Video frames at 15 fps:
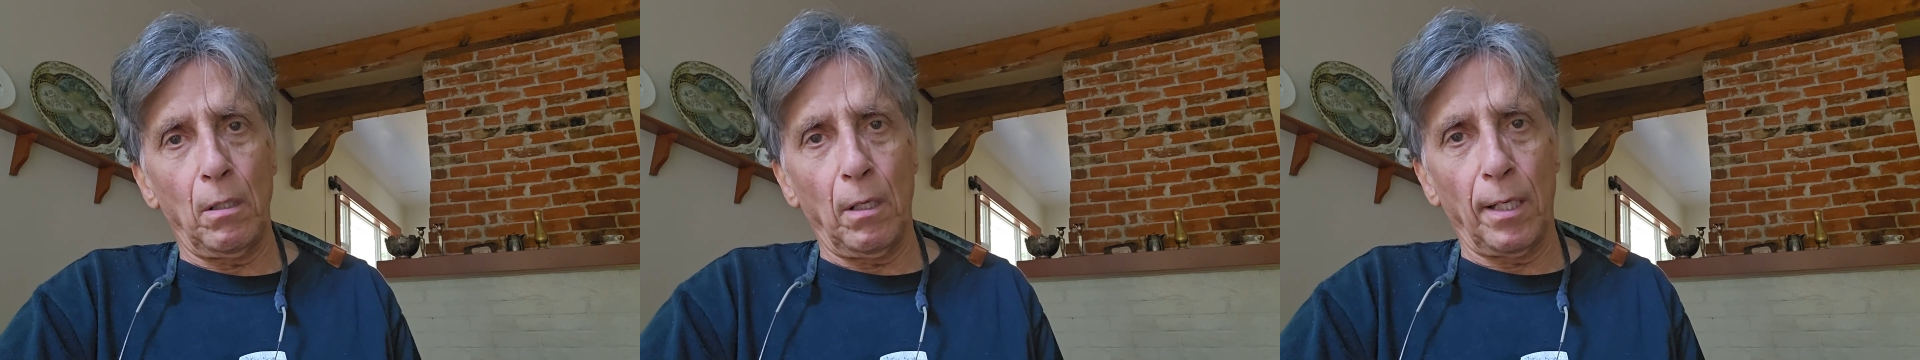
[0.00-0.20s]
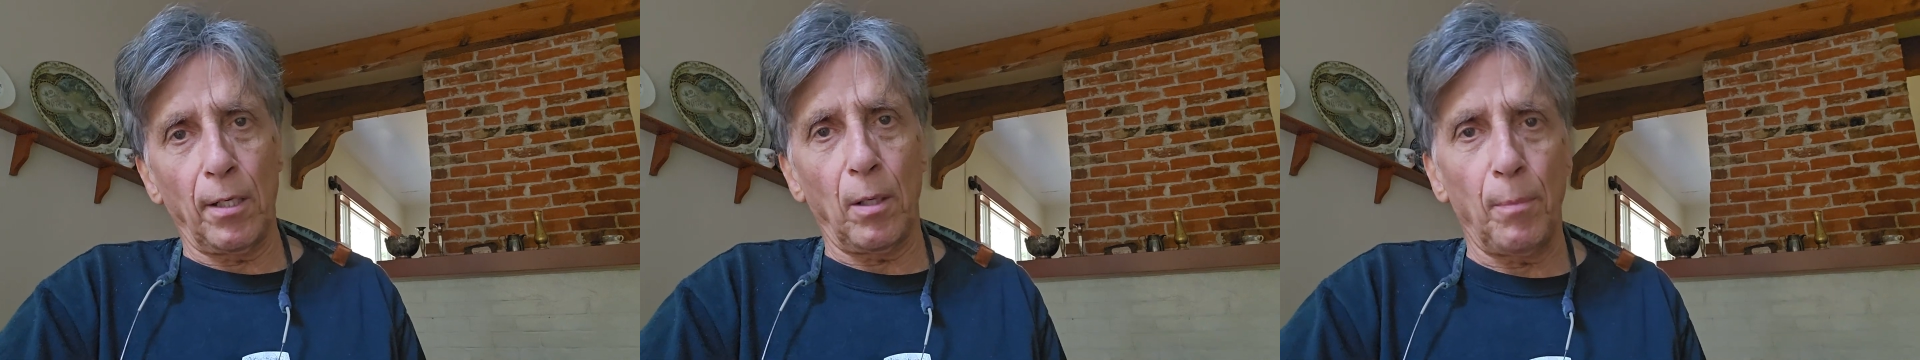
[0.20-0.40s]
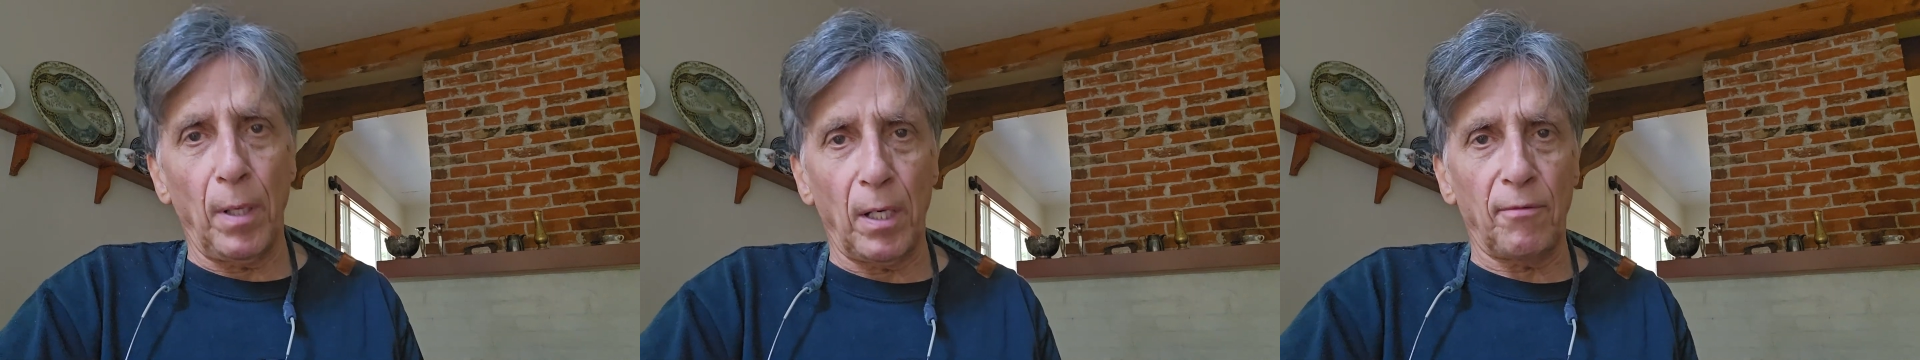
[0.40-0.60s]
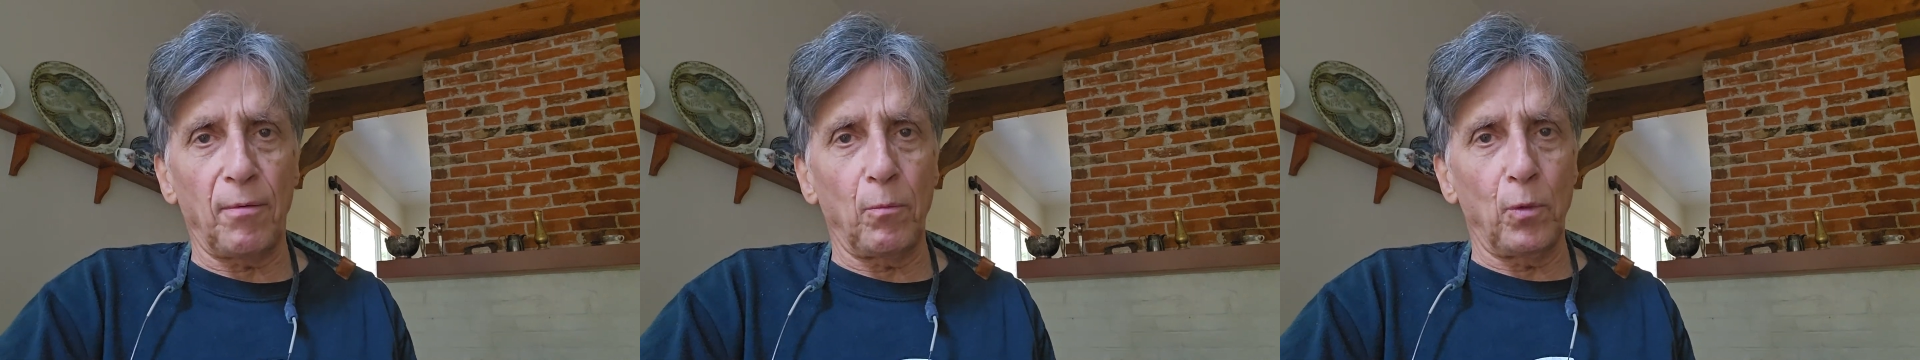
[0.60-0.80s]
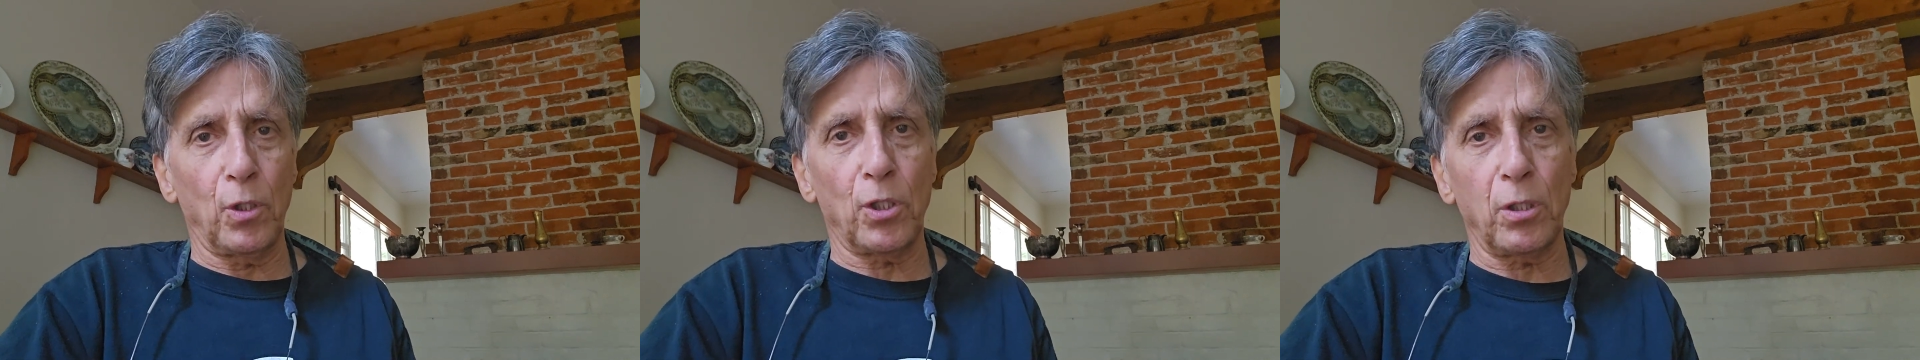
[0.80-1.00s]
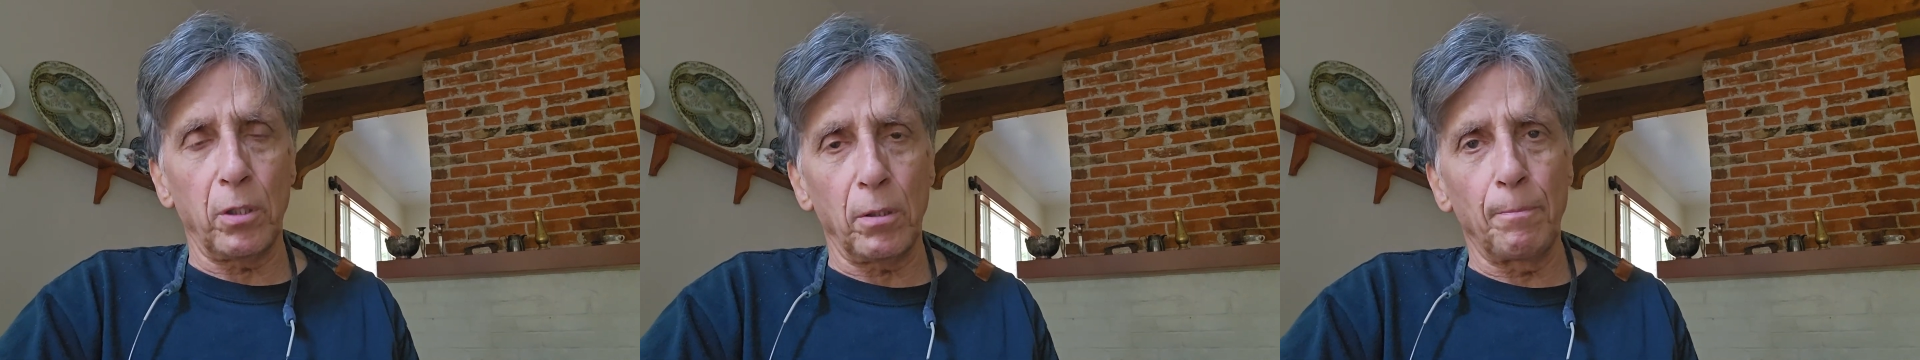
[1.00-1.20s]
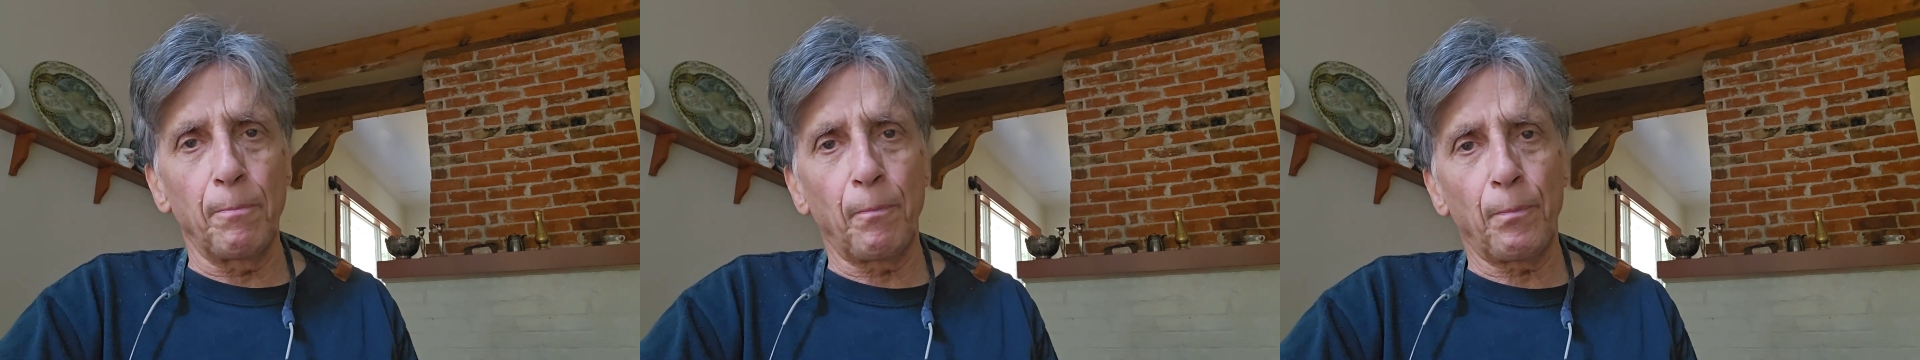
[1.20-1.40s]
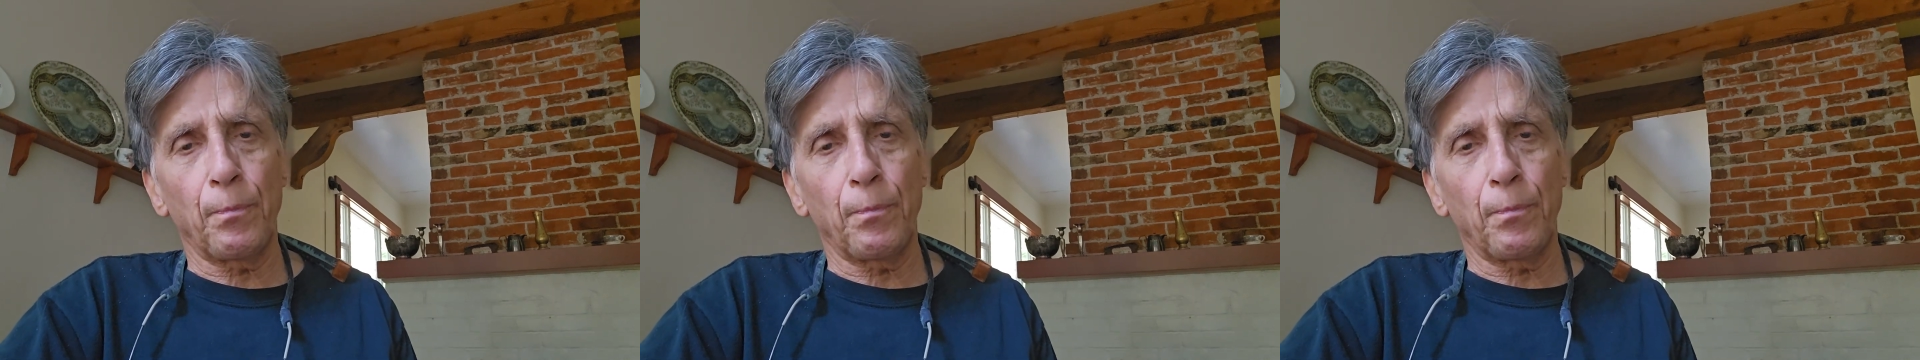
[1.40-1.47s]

I got back from Whistler.